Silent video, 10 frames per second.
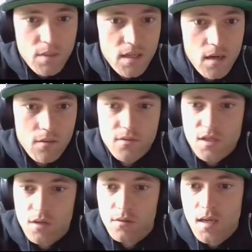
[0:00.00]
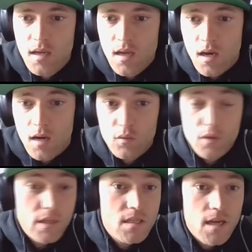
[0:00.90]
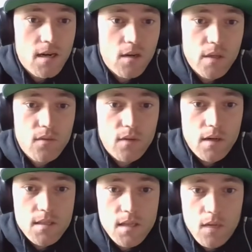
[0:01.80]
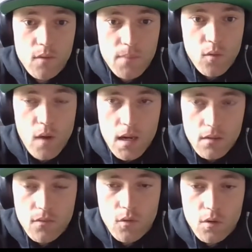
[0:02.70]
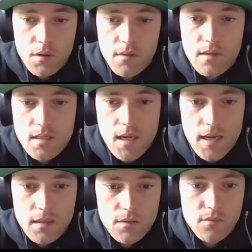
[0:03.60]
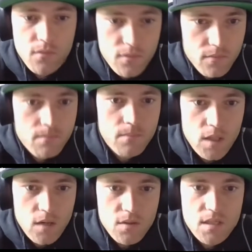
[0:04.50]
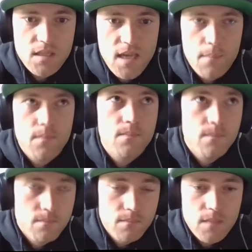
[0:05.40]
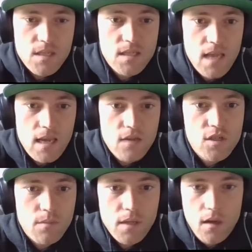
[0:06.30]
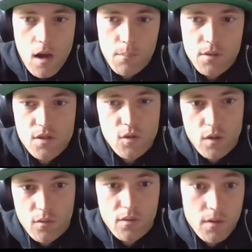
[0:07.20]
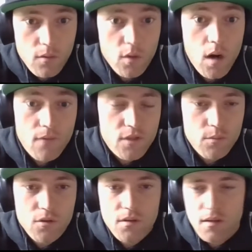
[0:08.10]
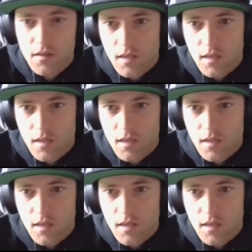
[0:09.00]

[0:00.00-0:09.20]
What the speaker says: be of. So really exciting week for us. We've been waiting for this kind of this stage to be accomplished to where we're comfortable